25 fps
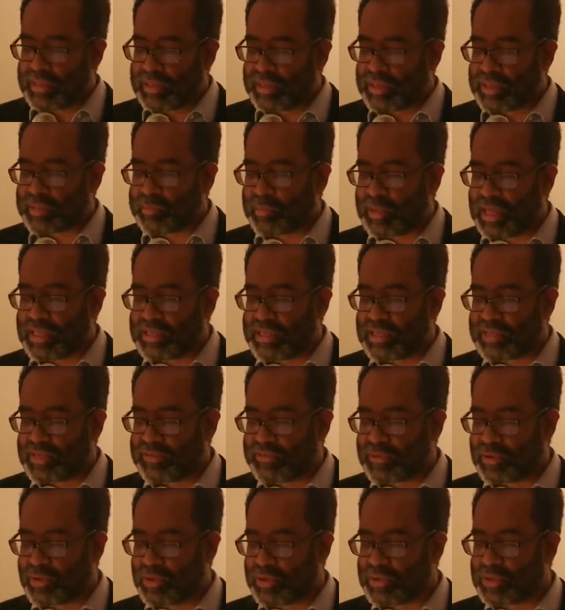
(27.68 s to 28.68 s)
This place is,
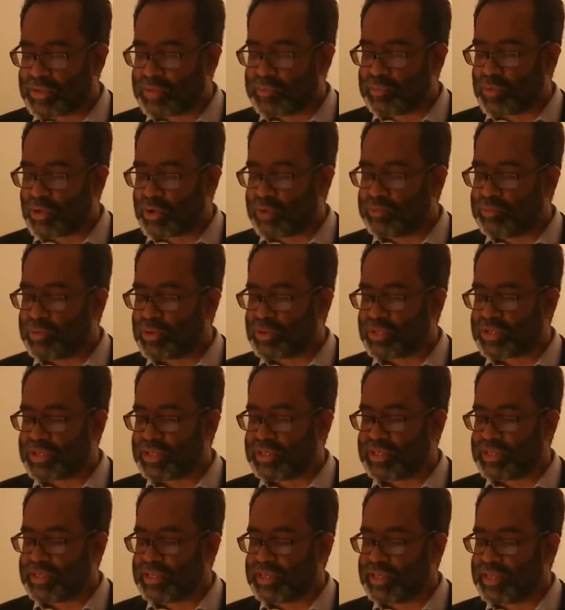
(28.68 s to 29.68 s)
of course, more
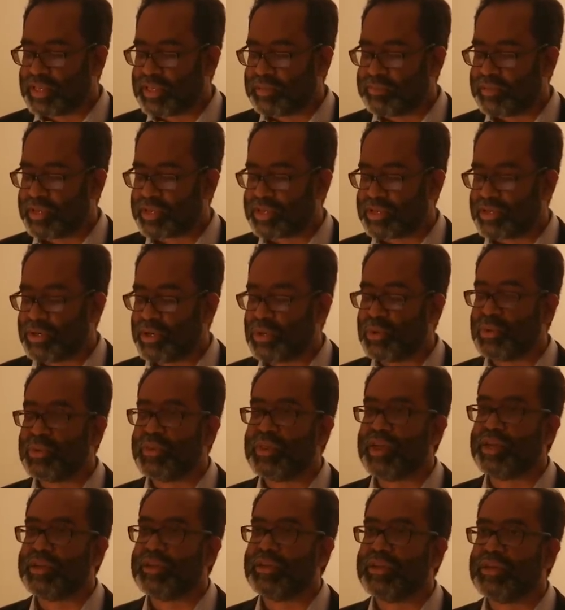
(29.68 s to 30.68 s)
important and better known
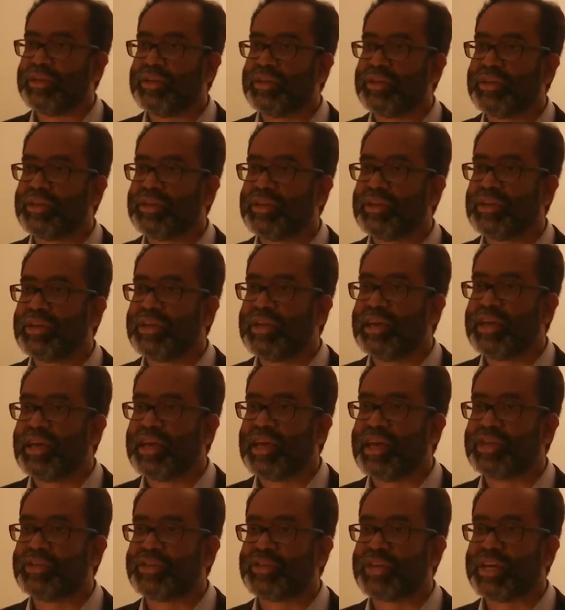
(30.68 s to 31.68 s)
than
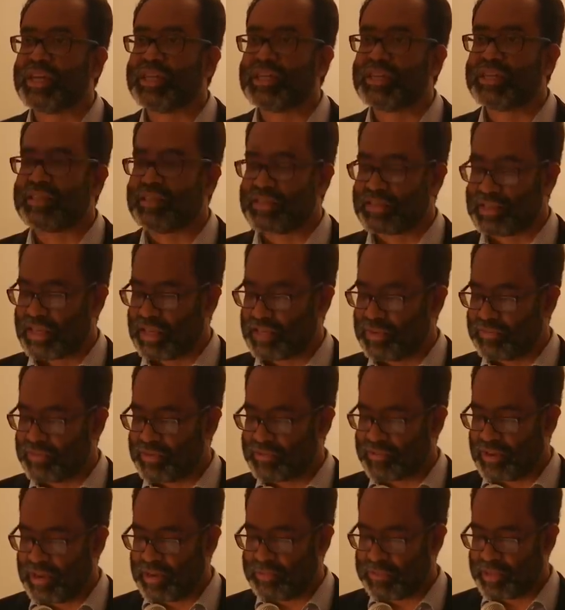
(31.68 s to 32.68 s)
educating the son of a
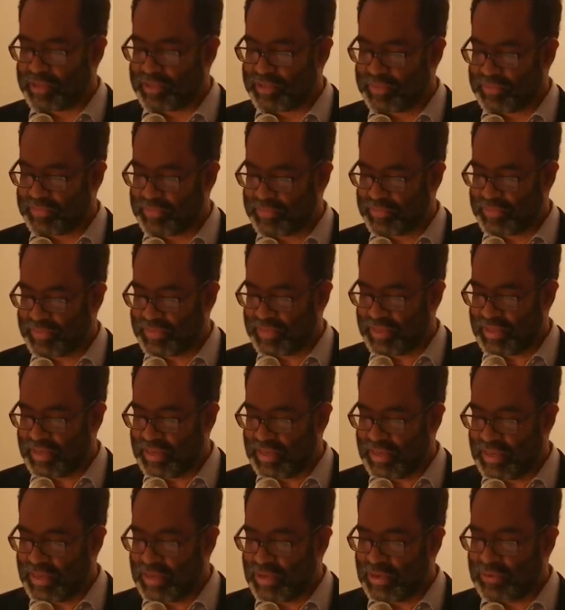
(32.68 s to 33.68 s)
farmer
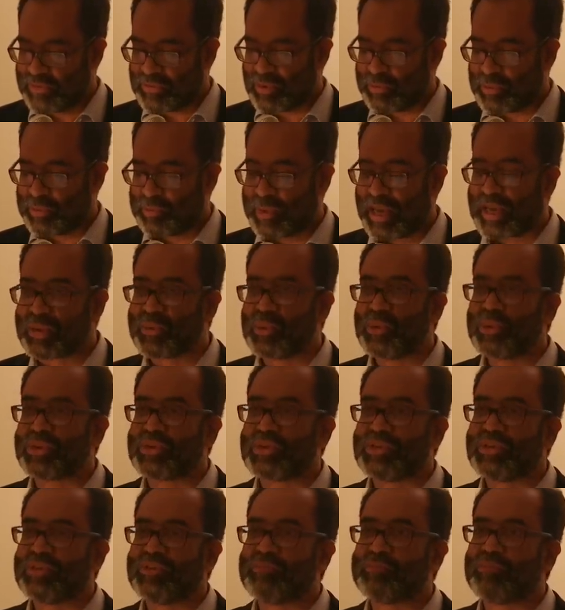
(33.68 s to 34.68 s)
from the
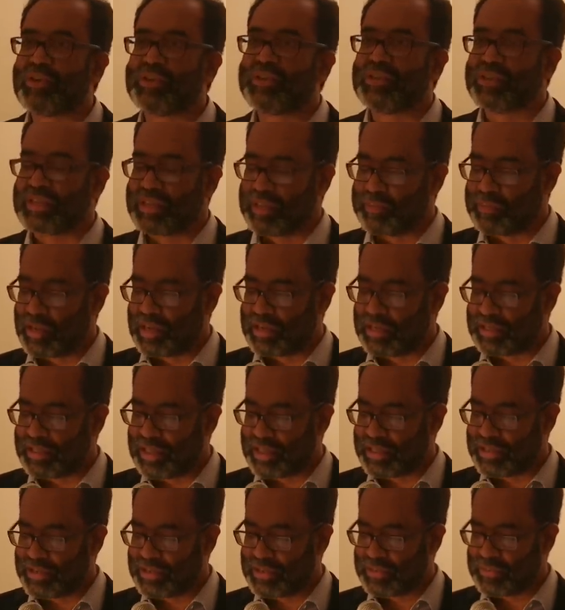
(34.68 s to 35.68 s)
backwaters of present-day
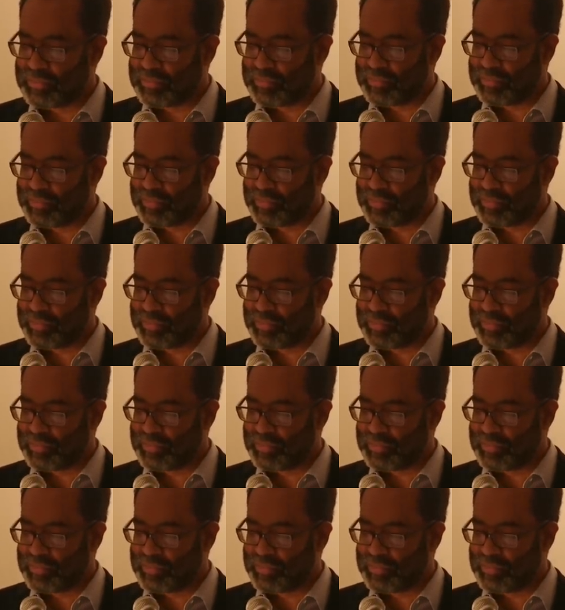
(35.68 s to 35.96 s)
Bangladesh.